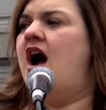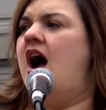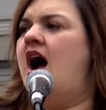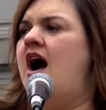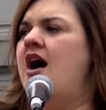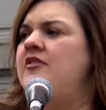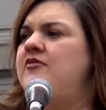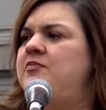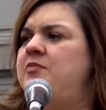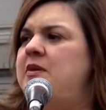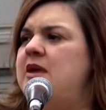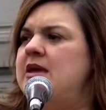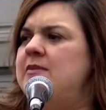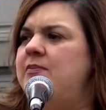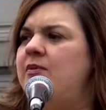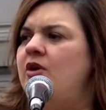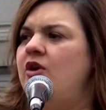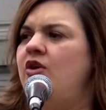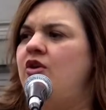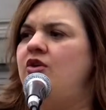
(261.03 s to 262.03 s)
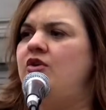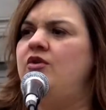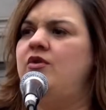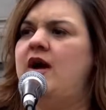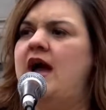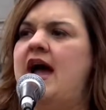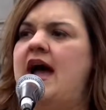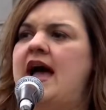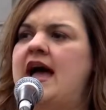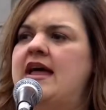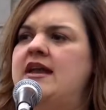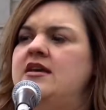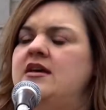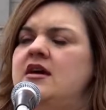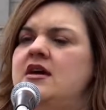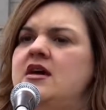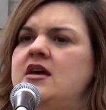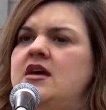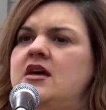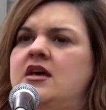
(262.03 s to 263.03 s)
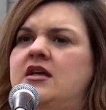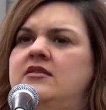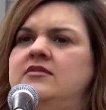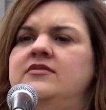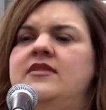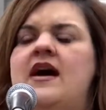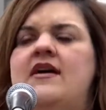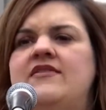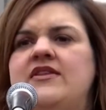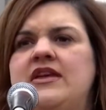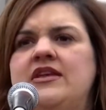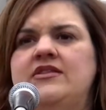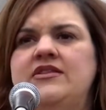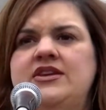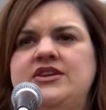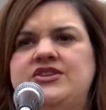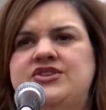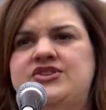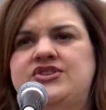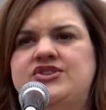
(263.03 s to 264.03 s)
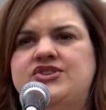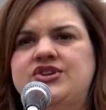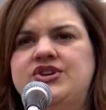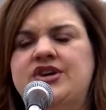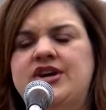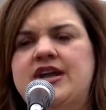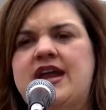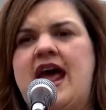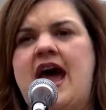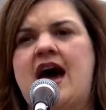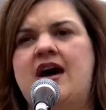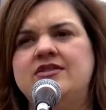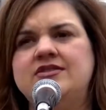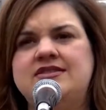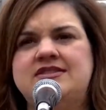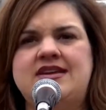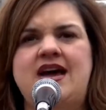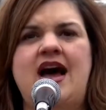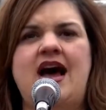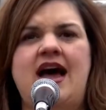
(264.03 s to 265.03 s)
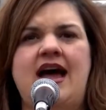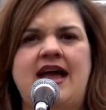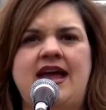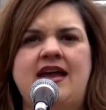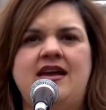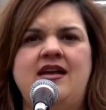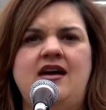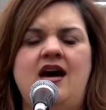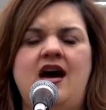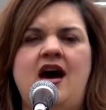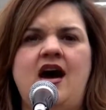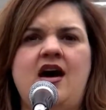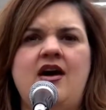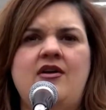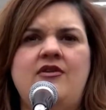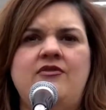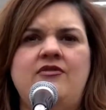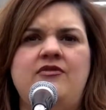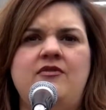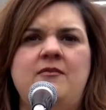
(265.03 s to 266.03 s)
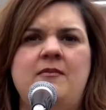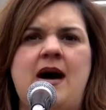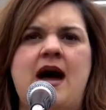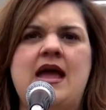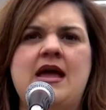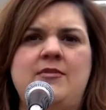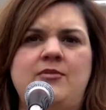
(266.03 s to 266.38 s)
of people who had lovingly stood outside of my